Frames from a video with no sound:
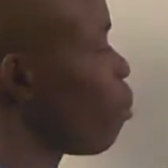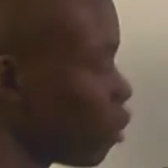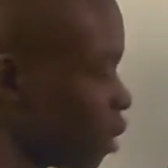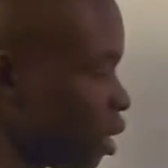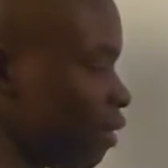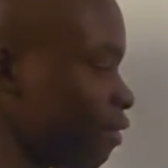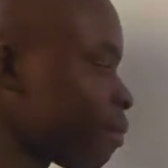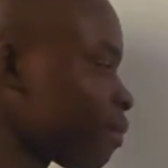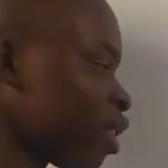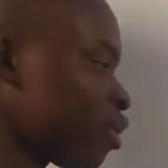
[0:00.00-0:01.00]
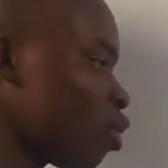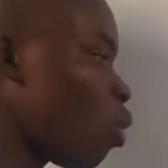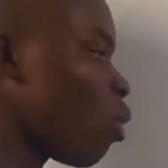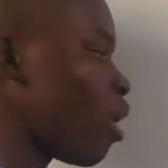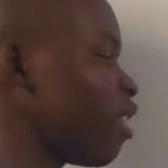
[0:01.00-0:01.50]
a positive.
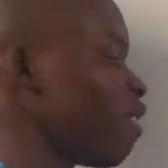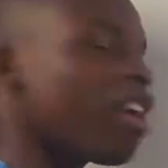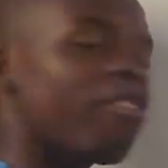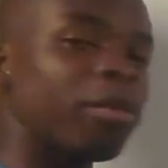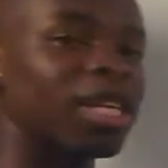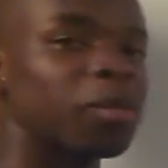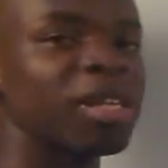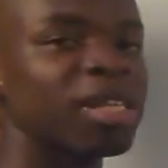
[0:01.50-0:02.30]
So the 5 meters